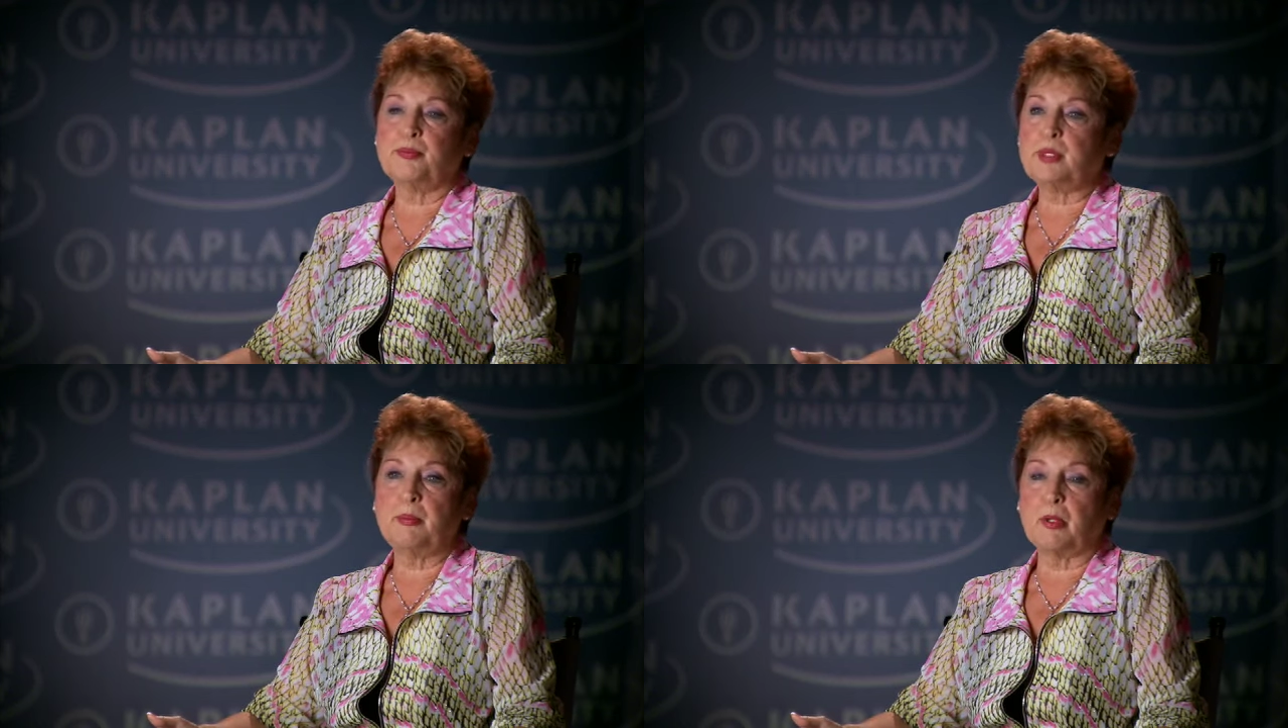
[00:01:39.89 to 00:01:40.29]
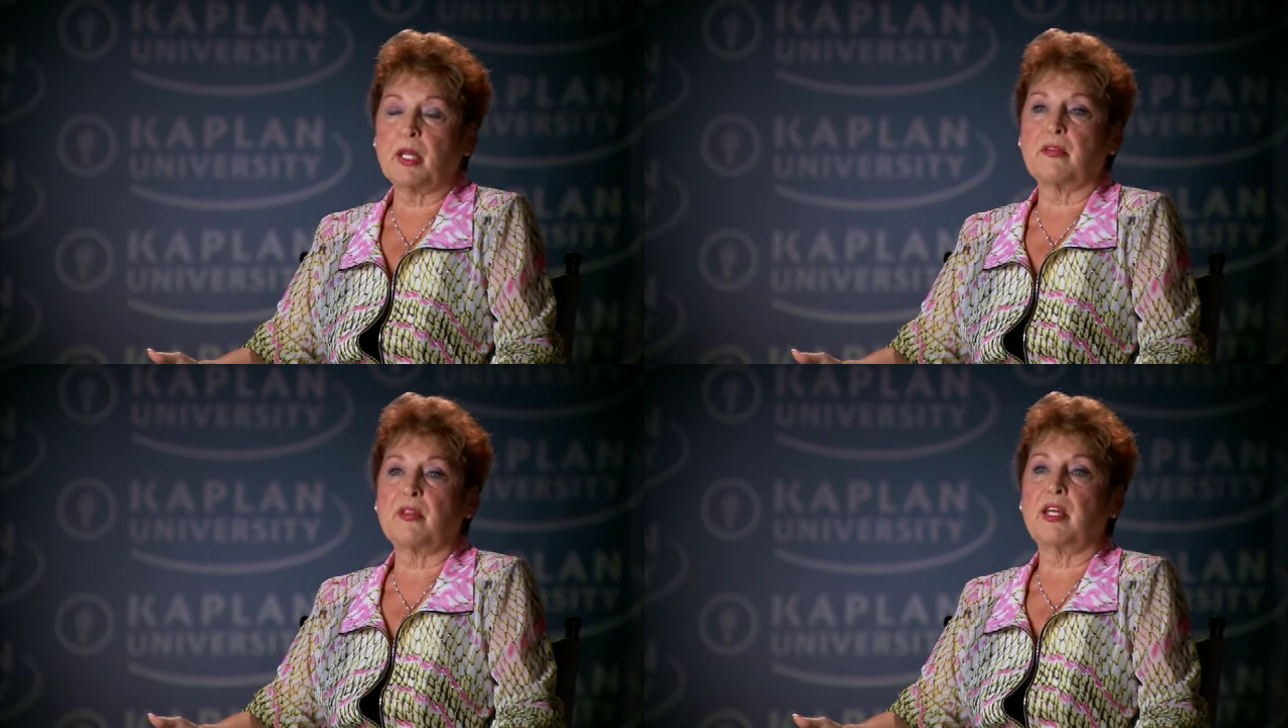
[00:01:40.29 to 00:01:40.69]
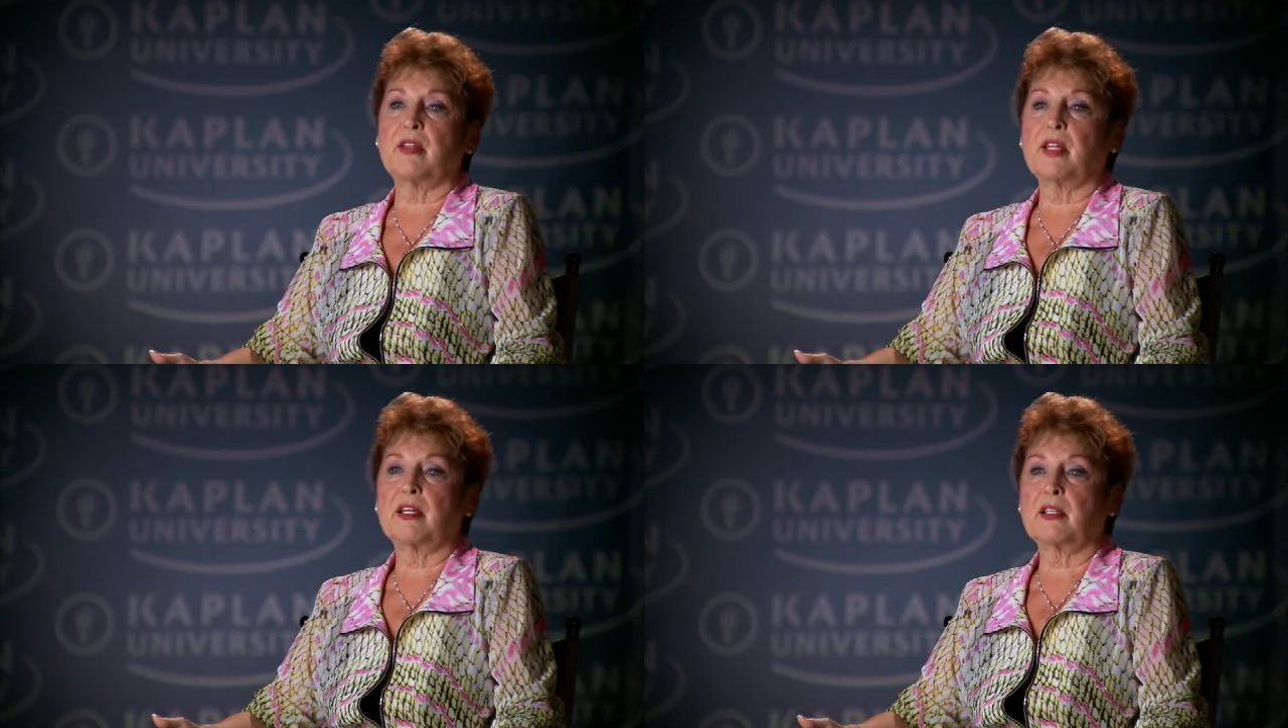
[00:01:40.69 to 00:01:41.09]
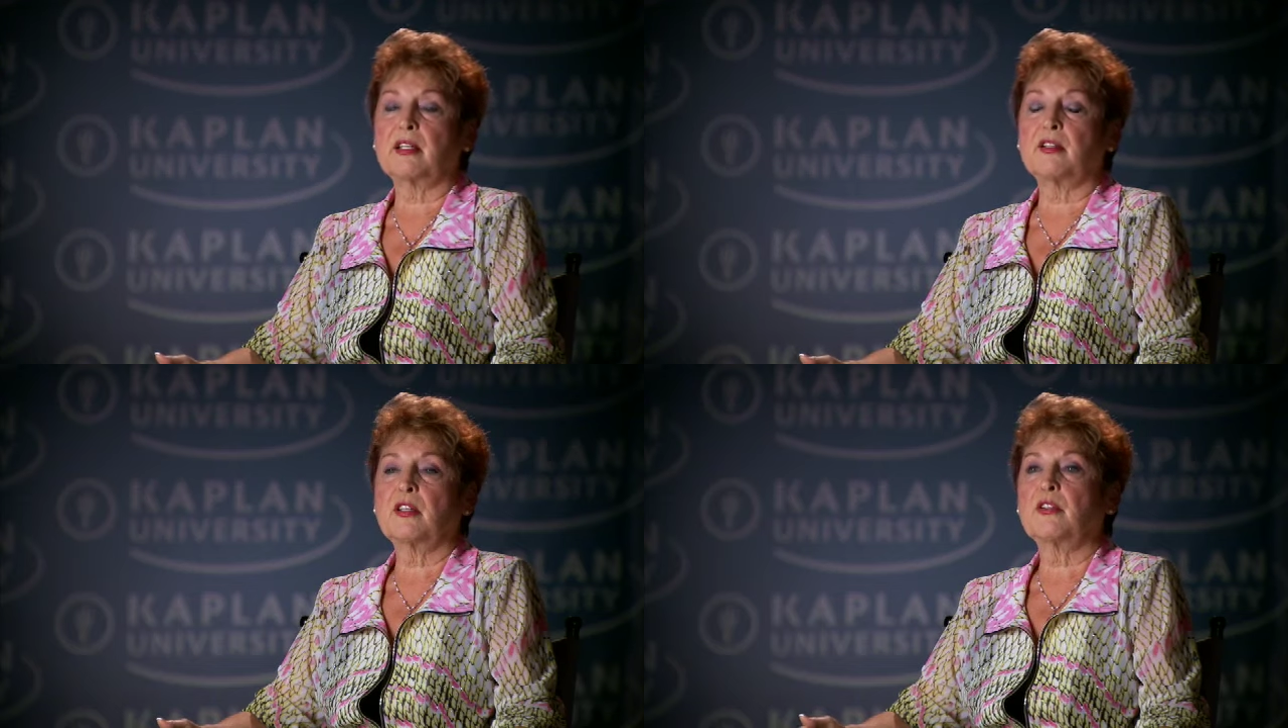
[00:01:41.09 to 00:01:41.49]
people out there that
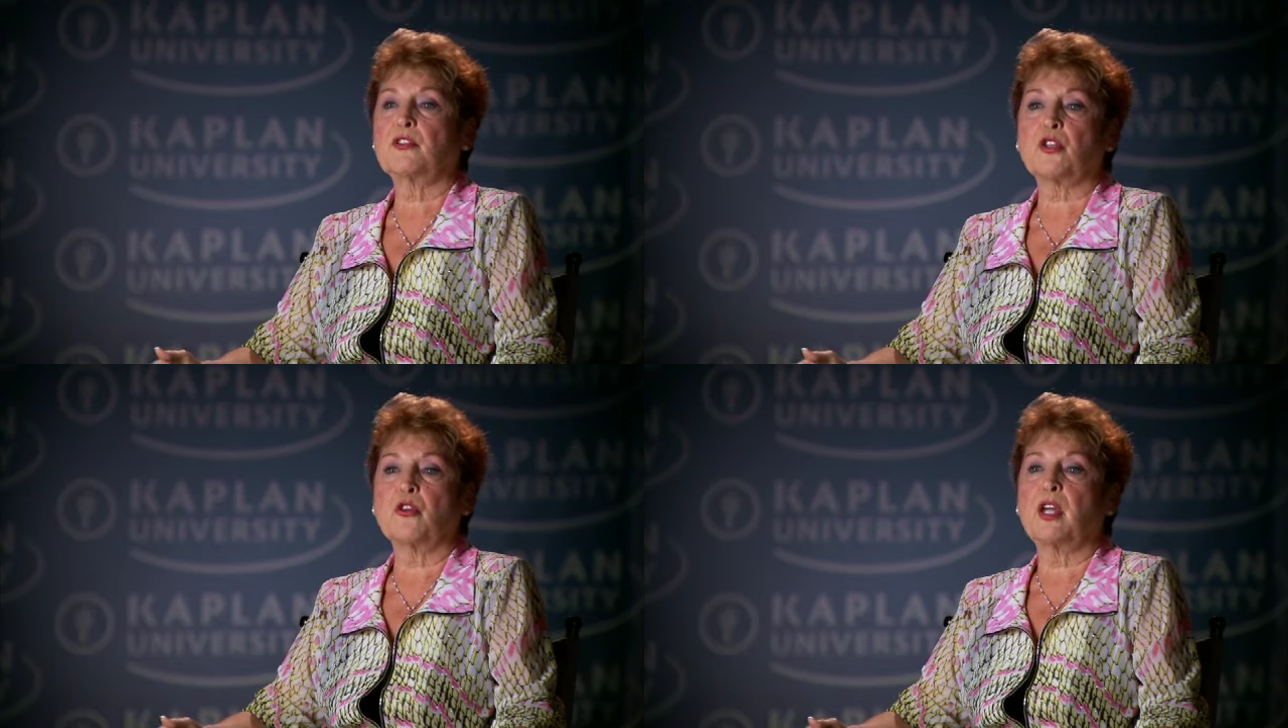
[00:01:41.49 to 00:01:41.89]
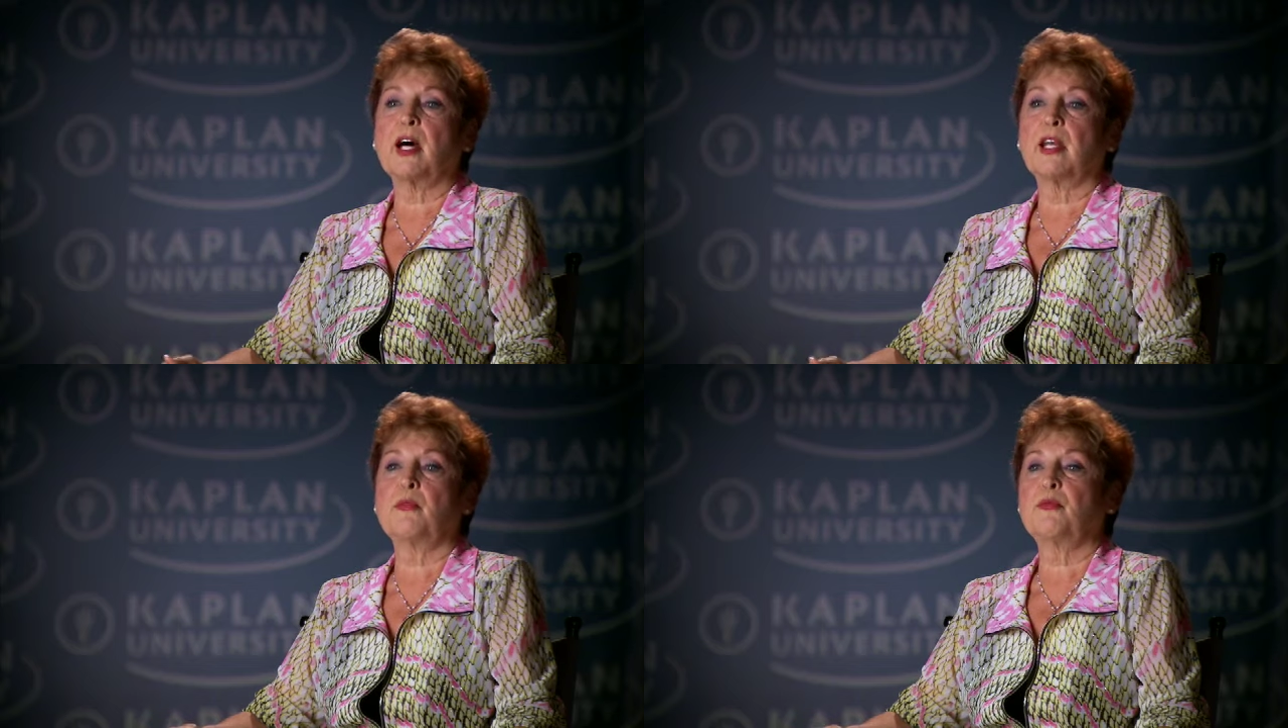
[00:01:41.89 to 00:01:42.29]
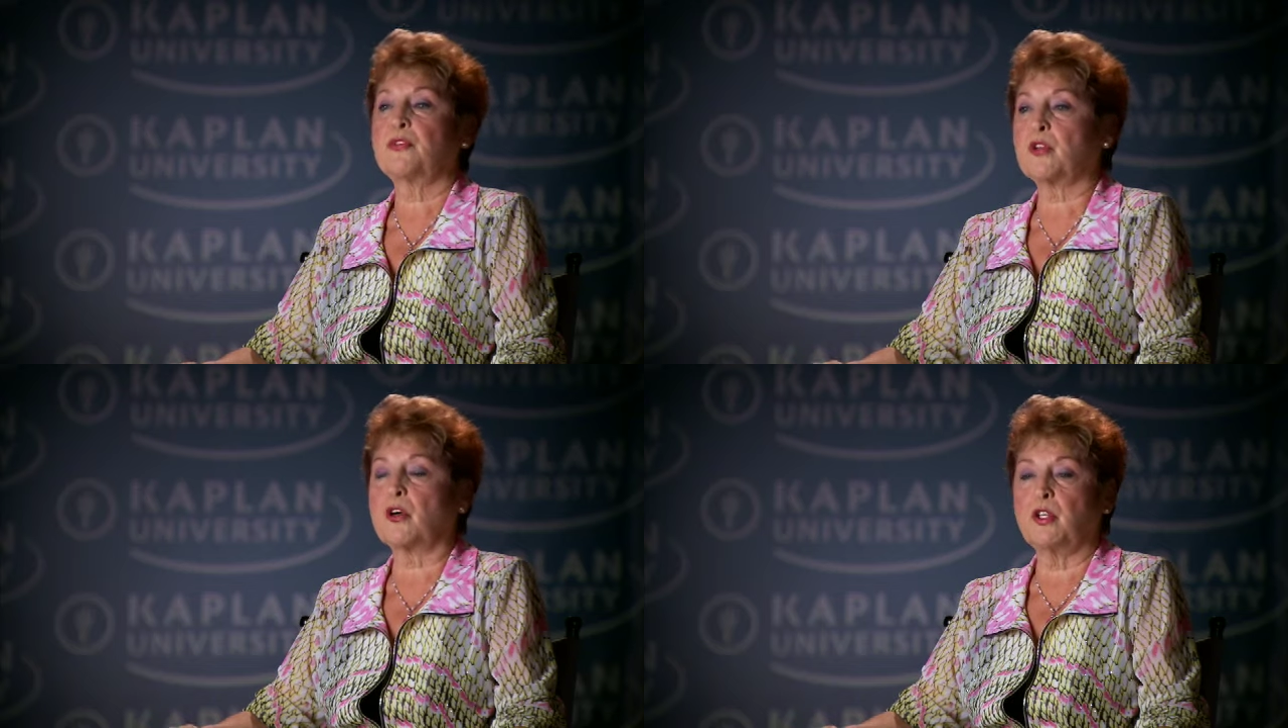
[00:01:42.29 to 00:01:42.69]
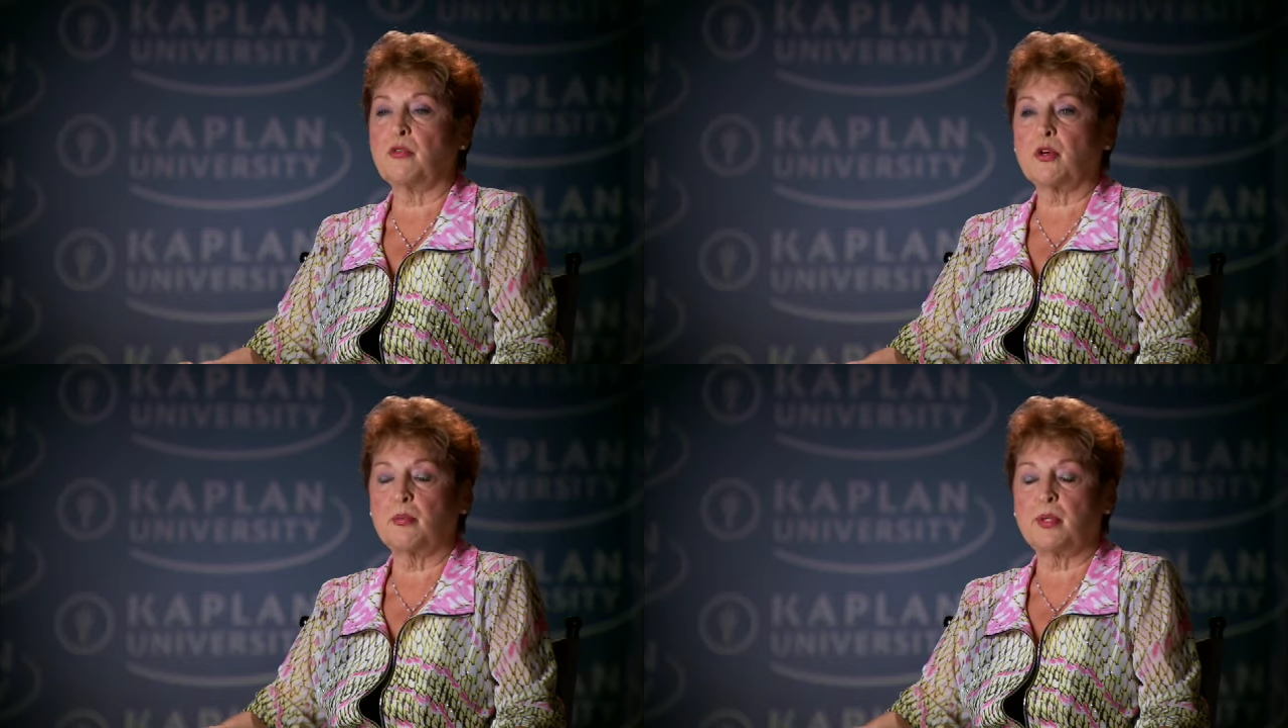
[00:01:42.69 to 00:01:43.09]
can show you how to start
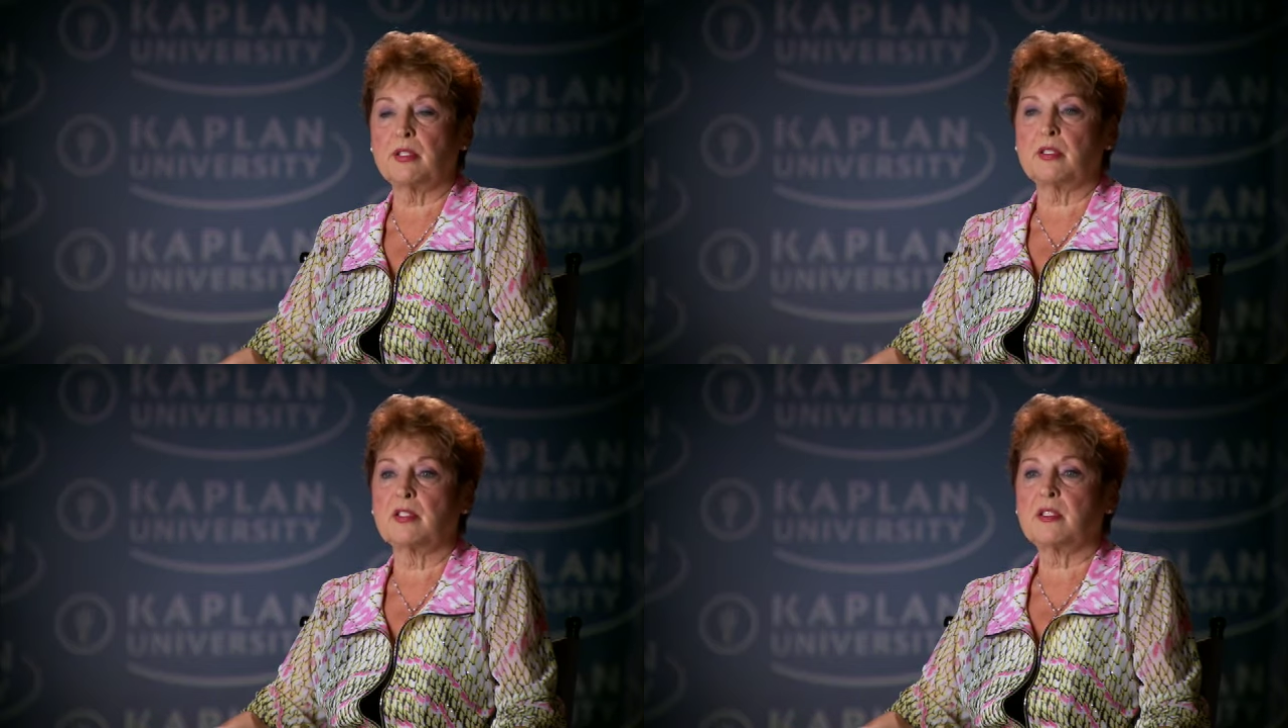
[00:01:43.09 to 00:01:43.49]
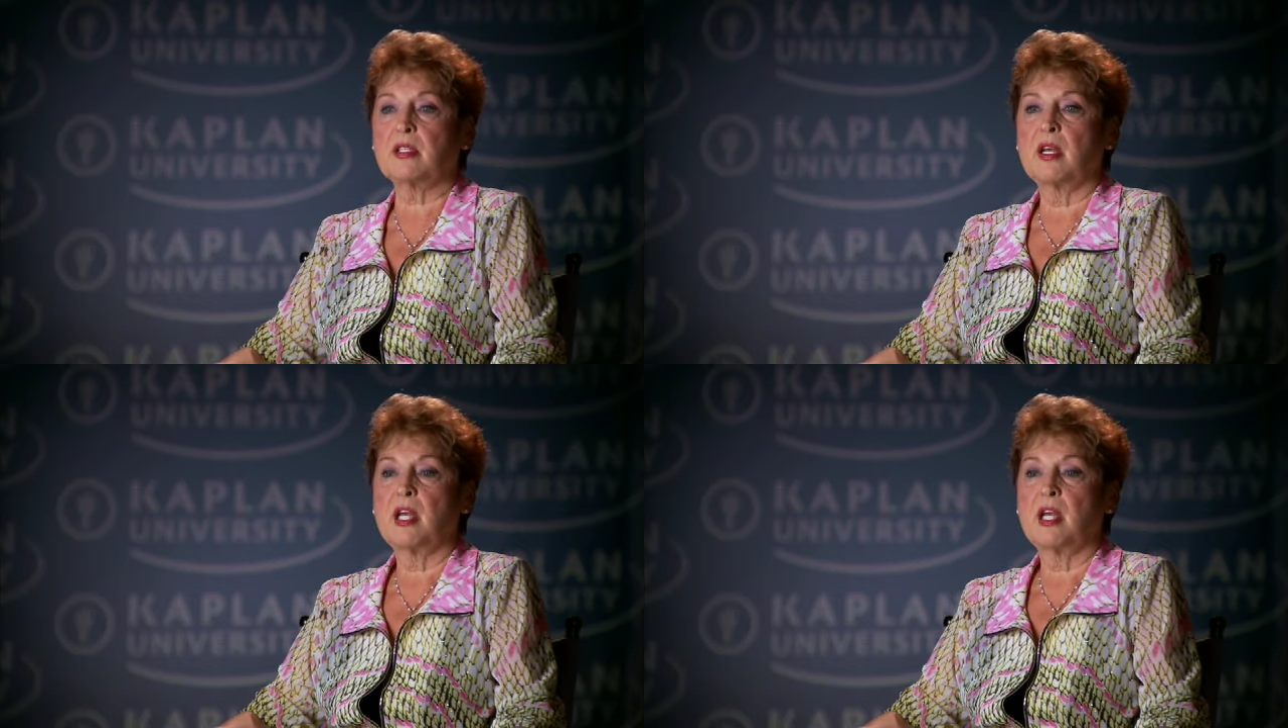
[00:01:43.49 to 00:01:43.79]
your own business.